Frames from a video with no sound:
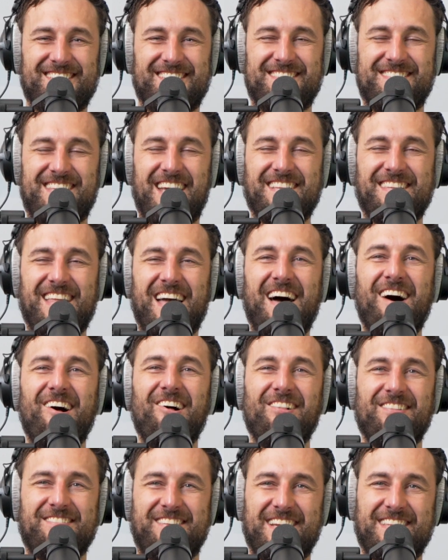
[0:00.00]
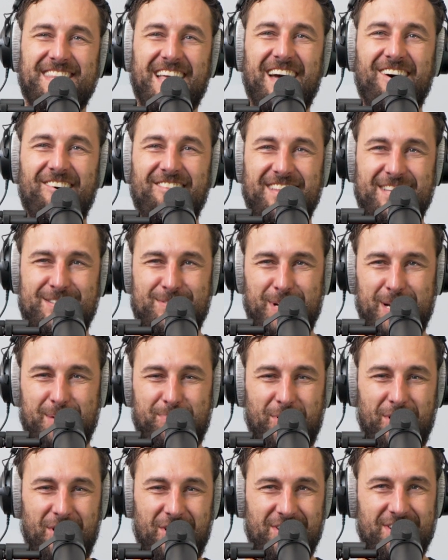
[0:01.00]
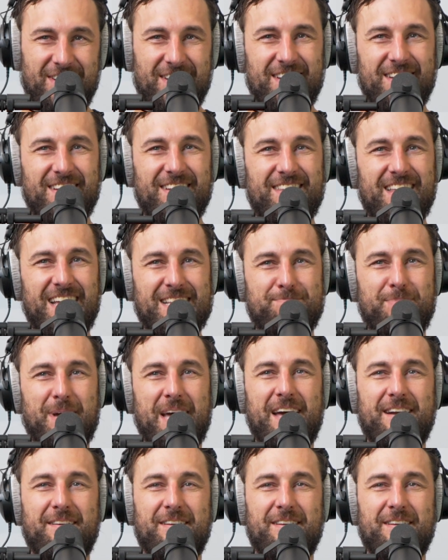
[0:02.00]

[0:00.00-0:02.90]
Just take the L. Take the L this week, Pro. That's bad.